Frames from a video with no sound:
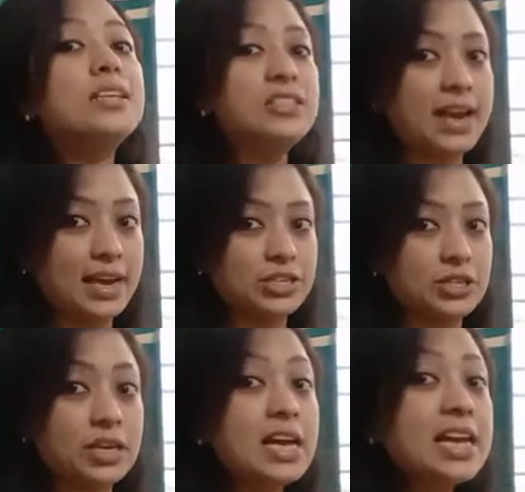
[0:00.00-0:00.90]

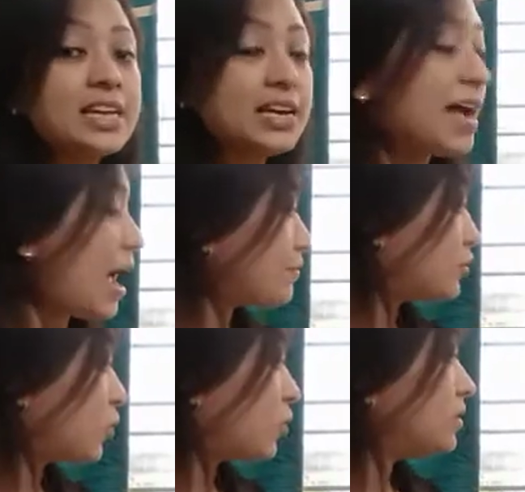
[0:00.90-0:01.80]
direction. Here I have
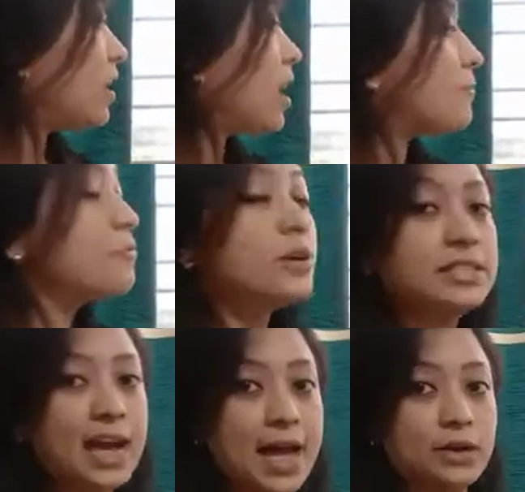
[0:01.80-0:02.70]
shown the upward
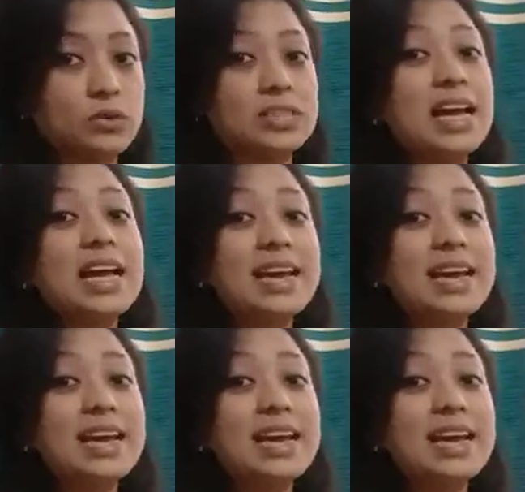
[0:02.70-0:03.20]
arrows.